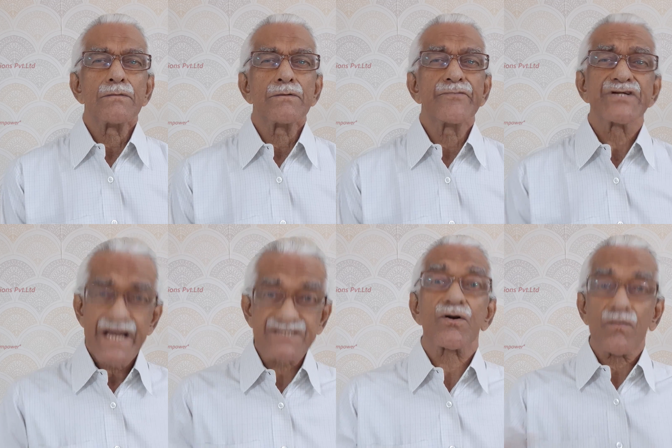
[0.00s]
which
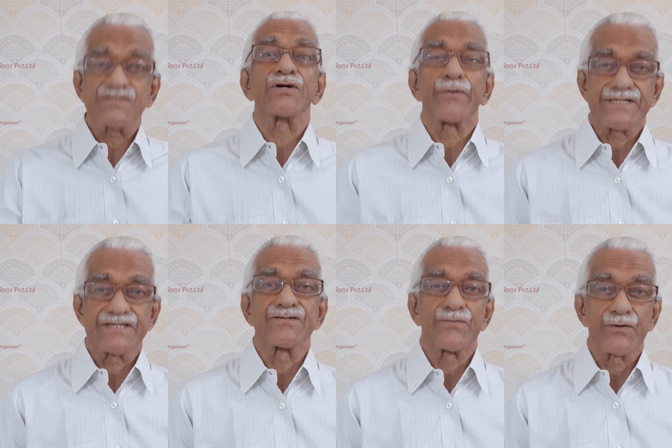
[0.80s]
has
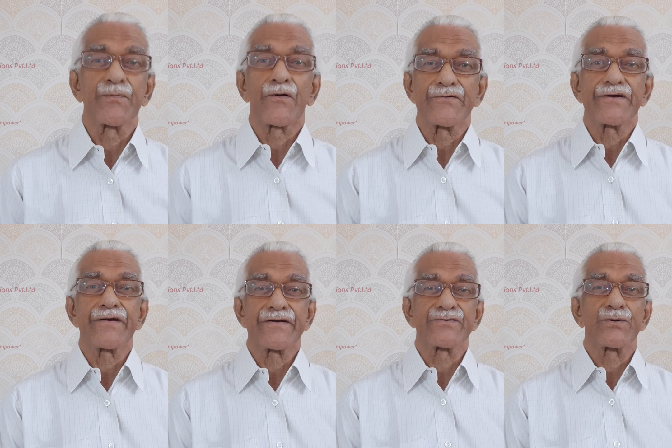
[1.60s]
consequences on the project.
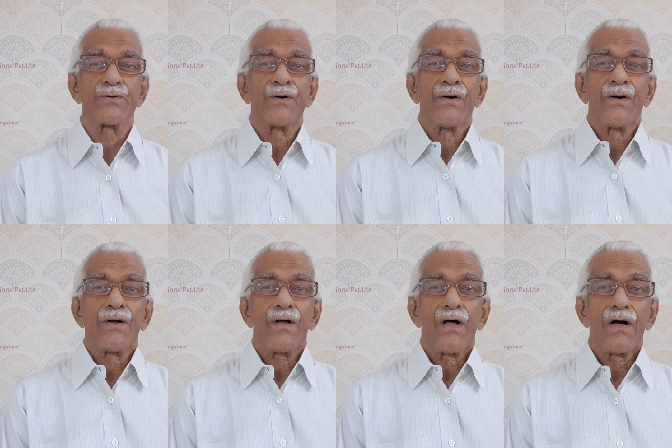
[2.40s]
So
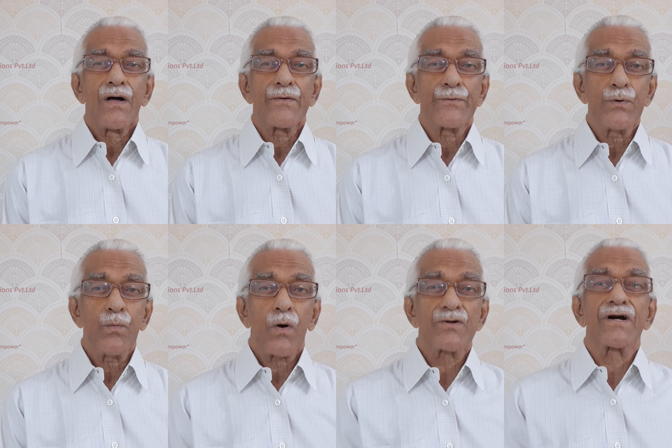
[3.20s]
you
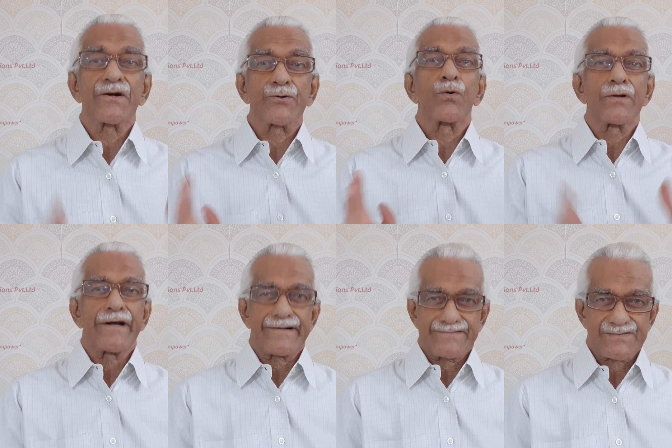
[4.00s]
want to control
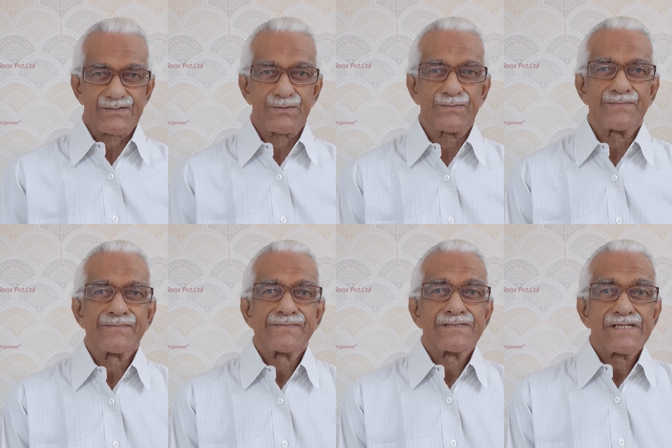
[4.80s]
that. So
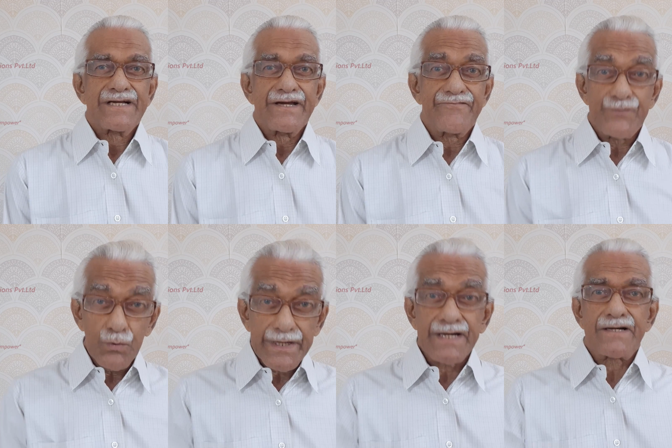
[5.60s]
if
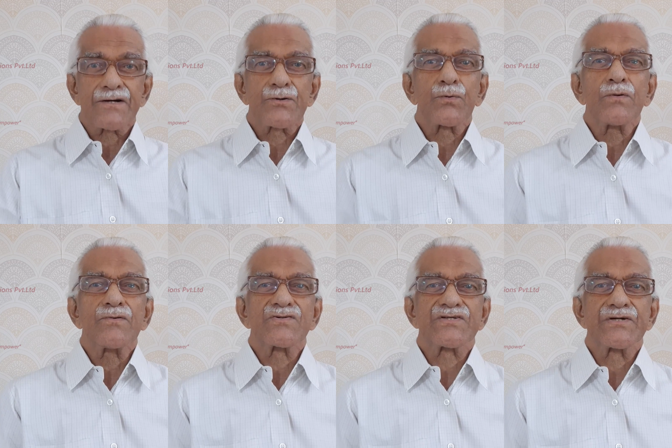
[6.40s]
you can control
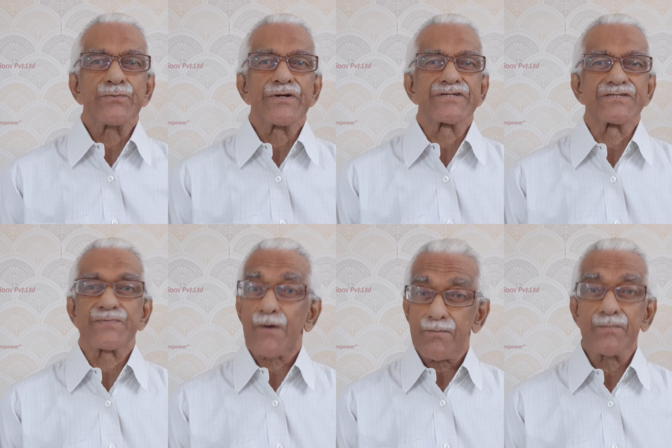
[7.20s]
those situations,
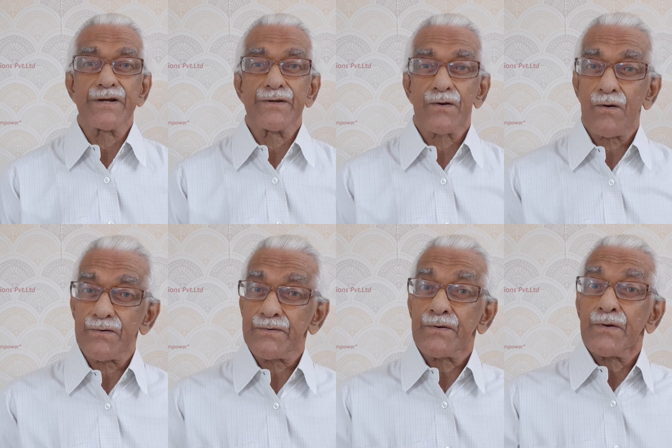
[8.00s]
probably you're
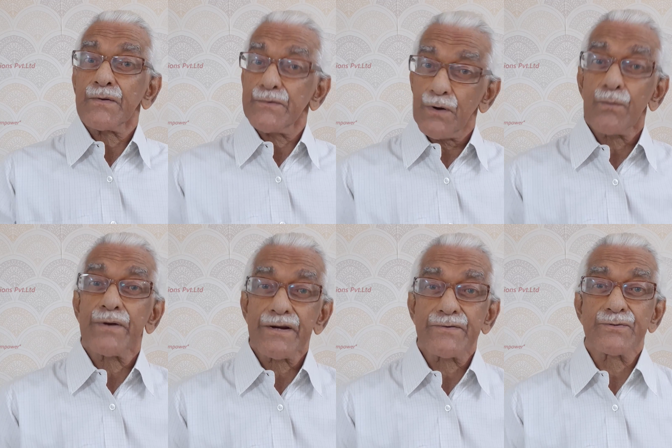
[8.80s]
on your
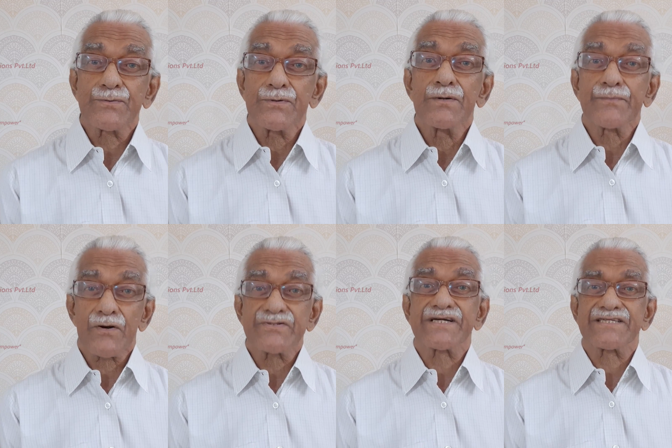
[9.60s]
way to a
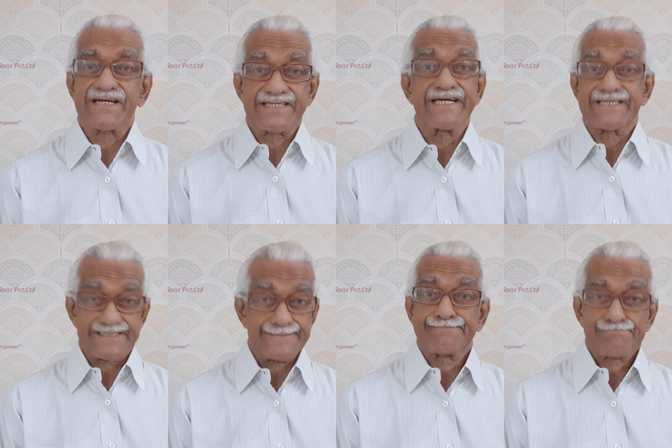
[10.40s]
project success.